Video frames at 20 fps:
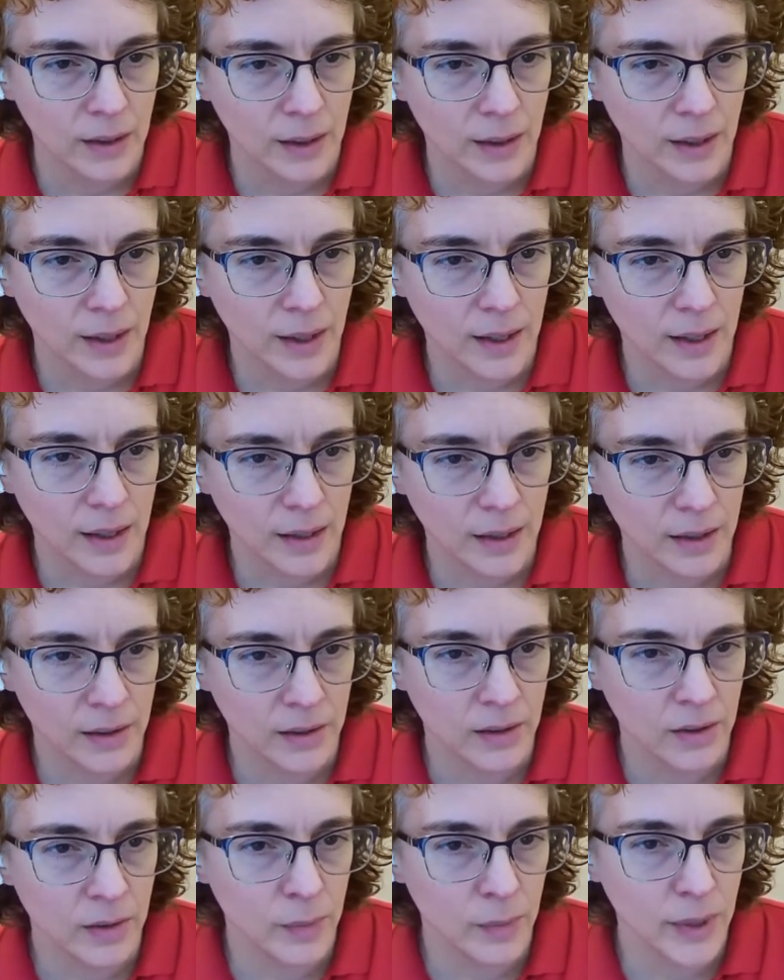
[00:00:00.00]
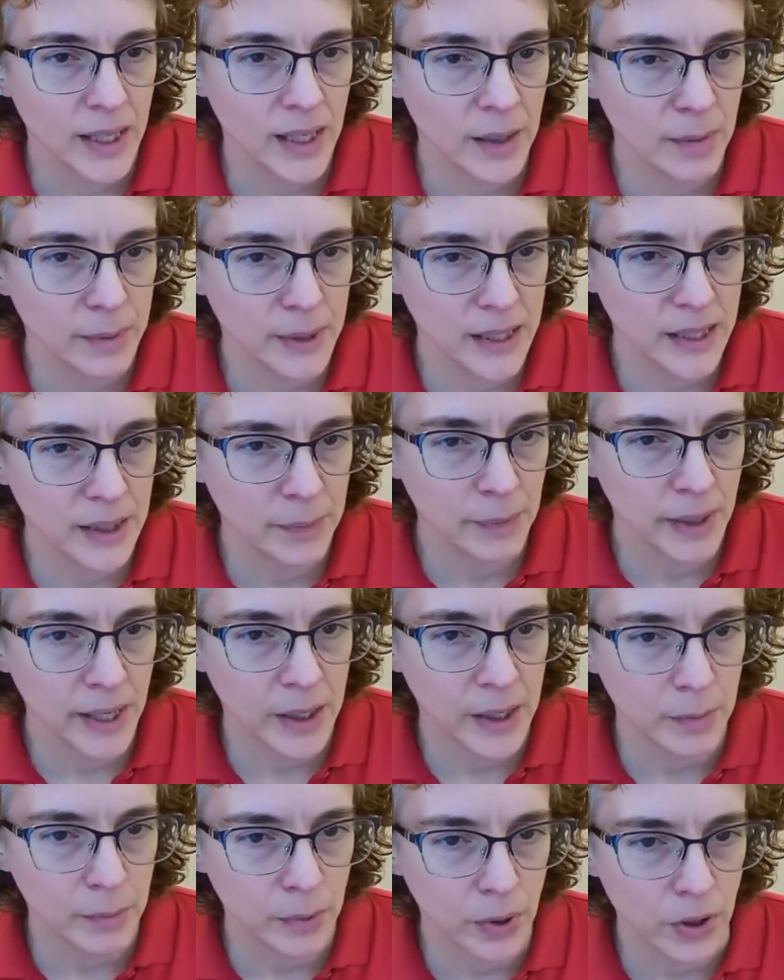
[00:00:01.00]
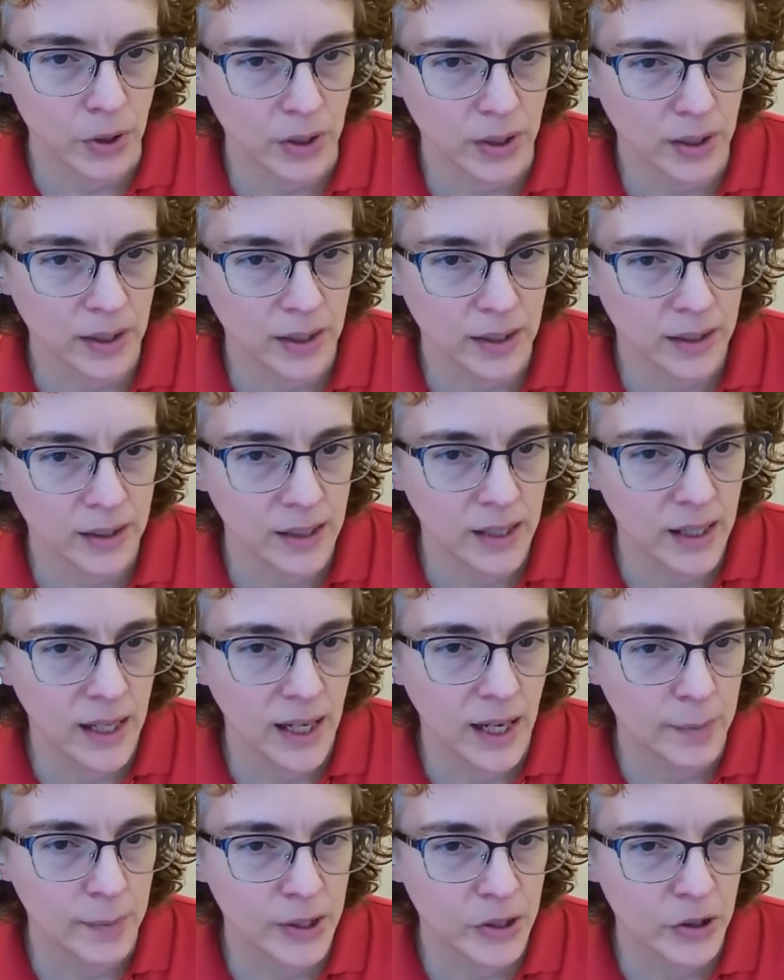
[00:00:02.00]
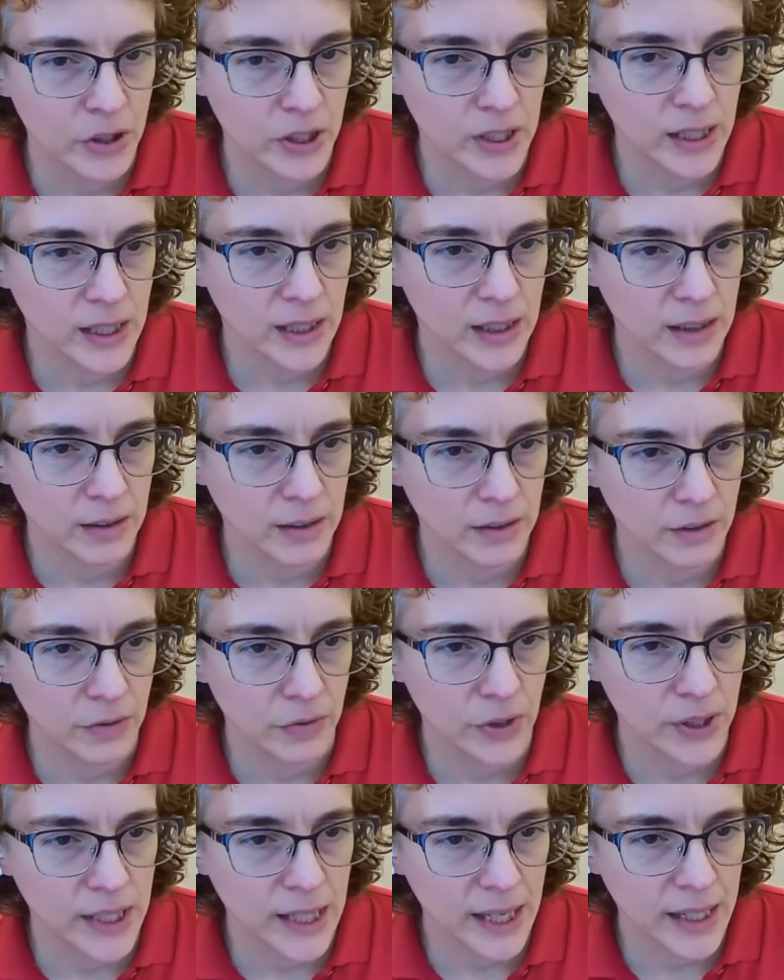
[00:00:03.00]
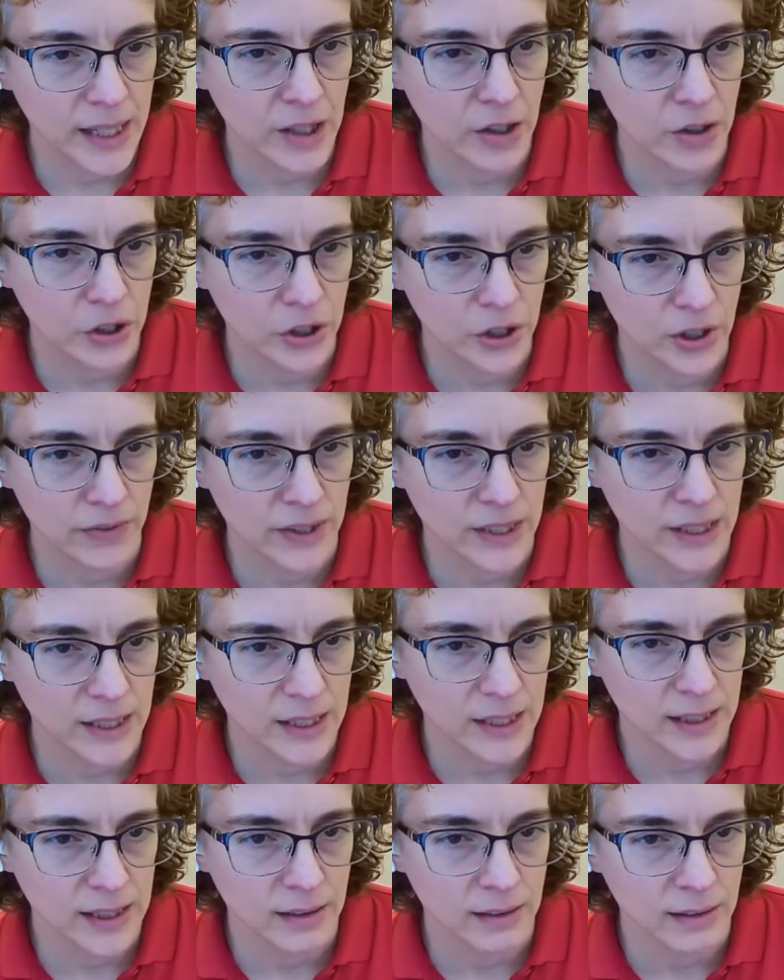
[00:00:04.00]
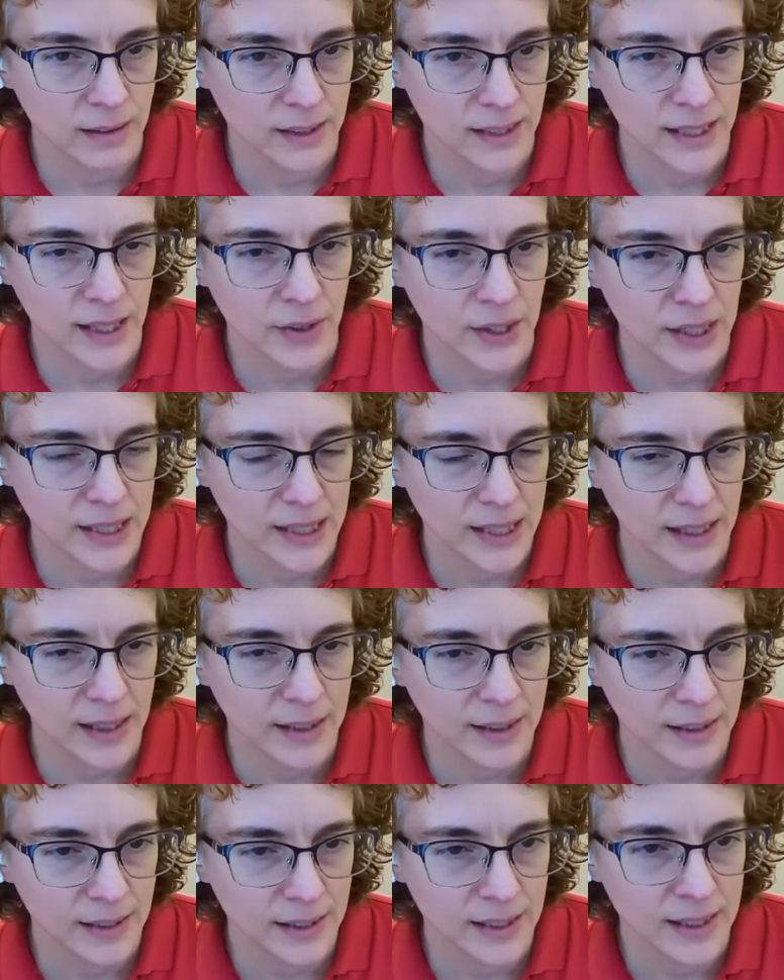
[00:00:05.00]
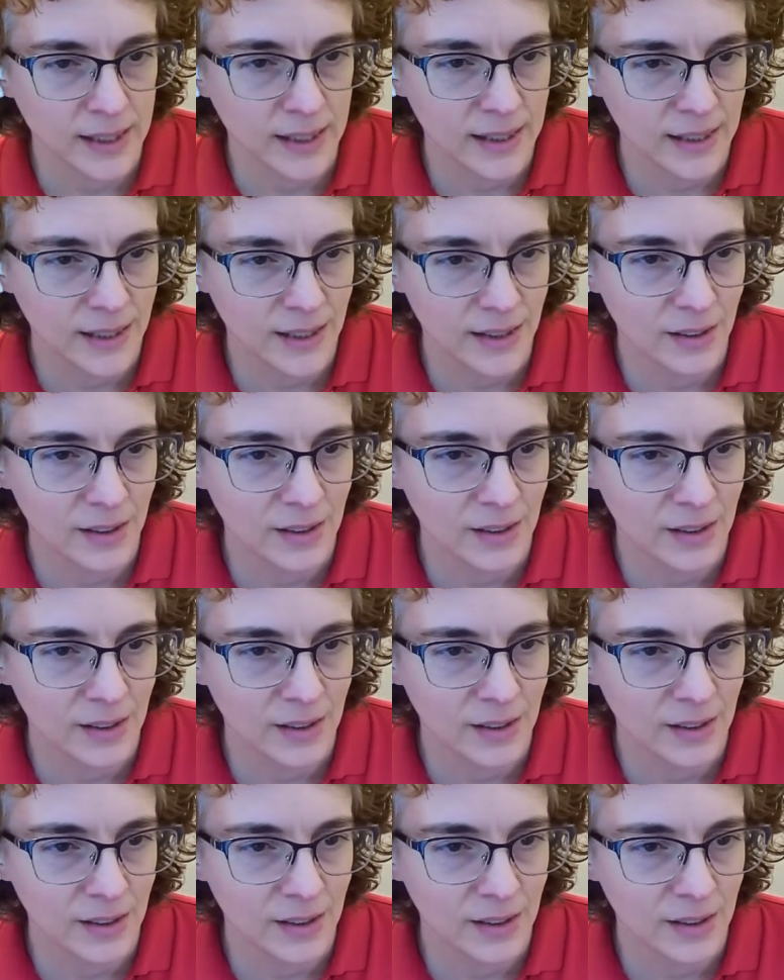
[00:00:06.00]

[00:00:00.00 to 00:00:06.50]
My name is Ben Burton. I'm interested in retaining your services." That's how they say it, isn't it?